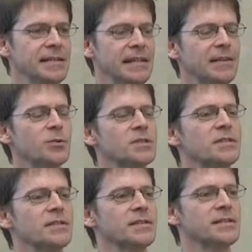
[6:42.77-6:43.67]
there
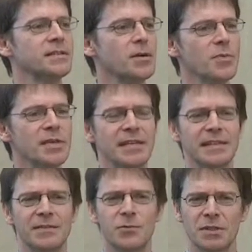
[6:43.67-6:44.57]
was something
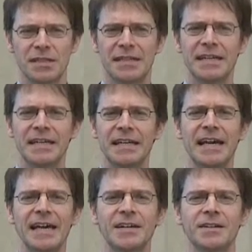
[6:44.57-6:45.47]
that was in a grey
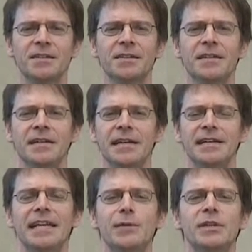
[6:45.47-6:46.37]
area
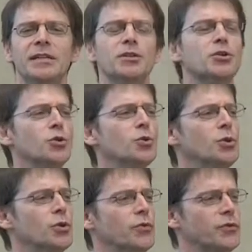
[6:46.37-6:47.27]
and namely the
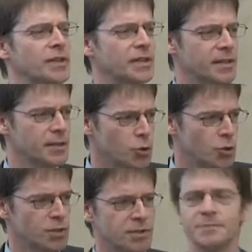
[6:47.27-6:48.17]
role of the
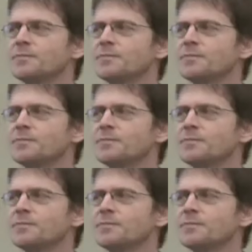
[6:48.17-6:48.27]
doctor.